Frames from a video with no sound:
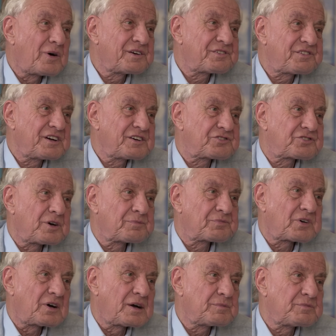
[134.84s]
I think
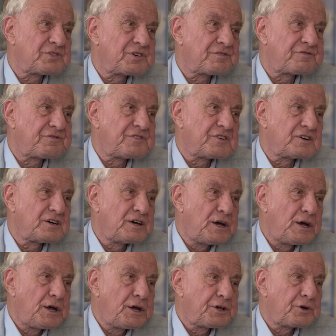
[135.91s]
sometimes if
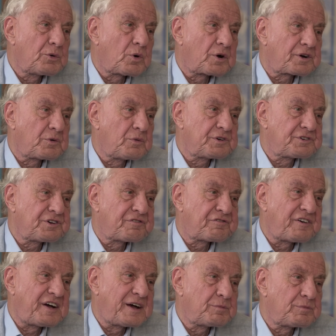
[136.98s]
you're working with your
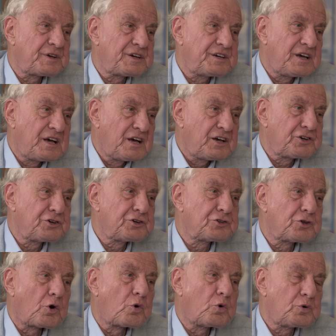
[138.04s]
family, you
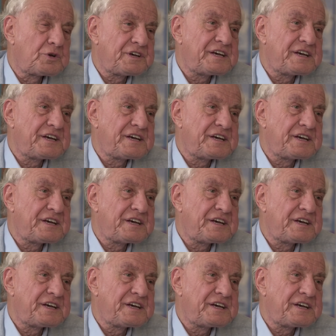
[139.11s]
know who to